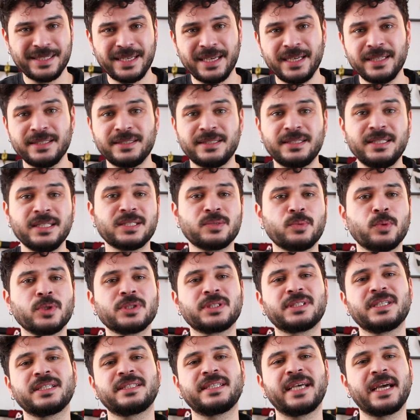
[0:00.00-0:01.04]
say this
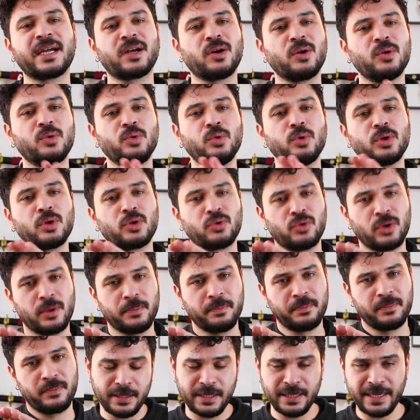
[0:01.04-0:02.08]
was the attack on Google
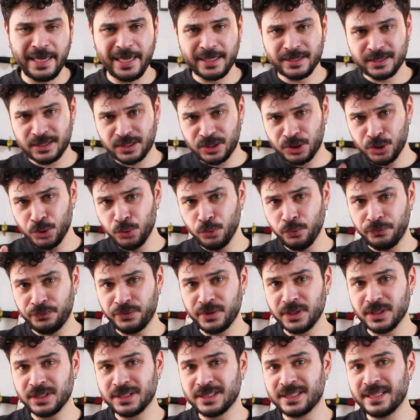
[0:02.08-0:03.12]
Chrome. And Act two
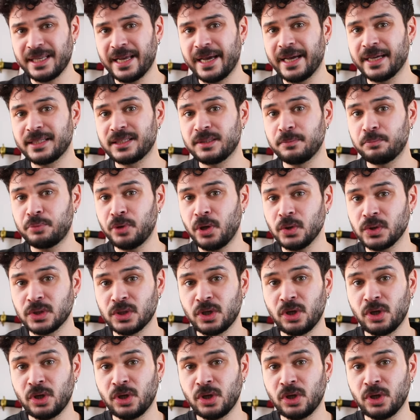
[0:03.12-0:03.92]
feels like the browser